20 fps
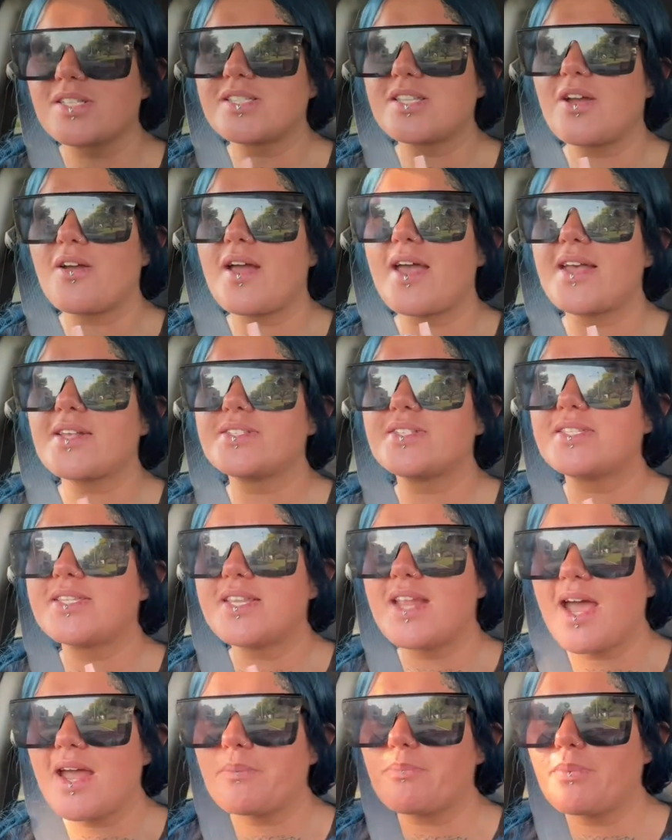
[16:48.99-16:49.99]
There has
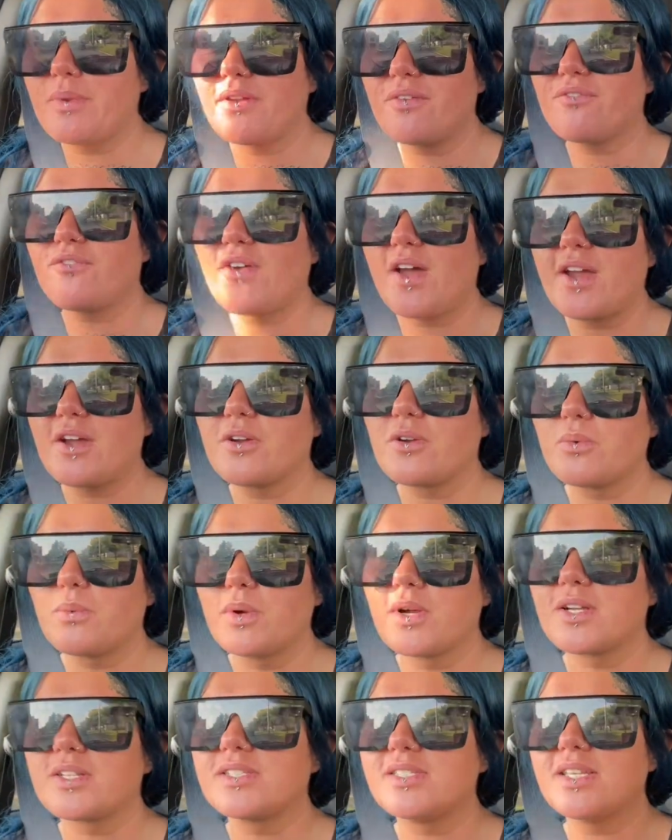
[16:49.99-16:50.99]
not been
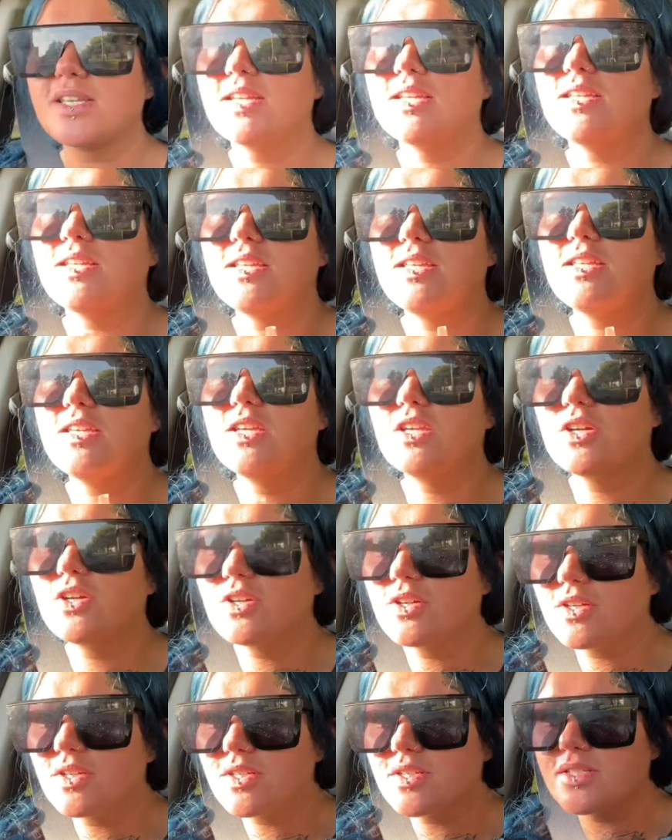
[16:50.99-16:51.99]
fireworks in
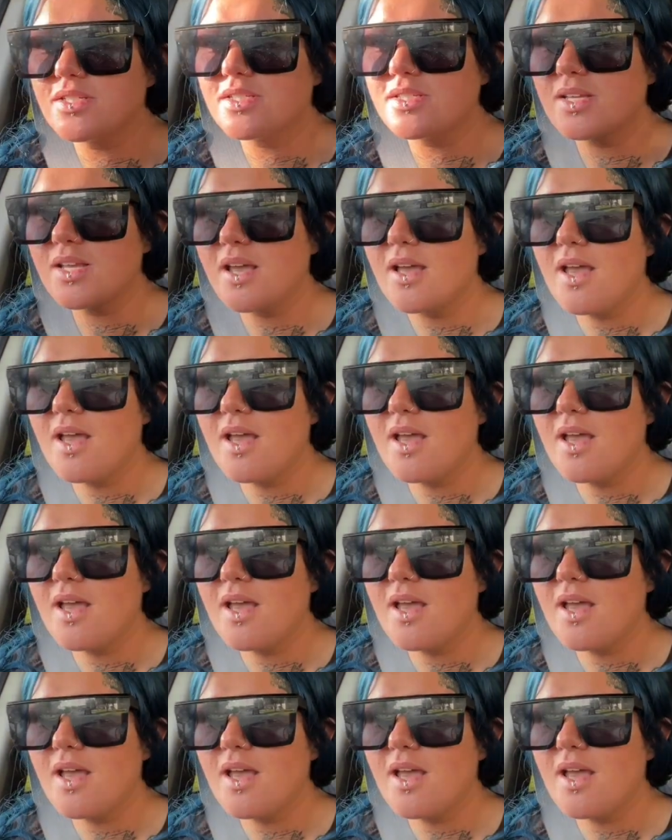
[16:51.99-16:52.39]
years.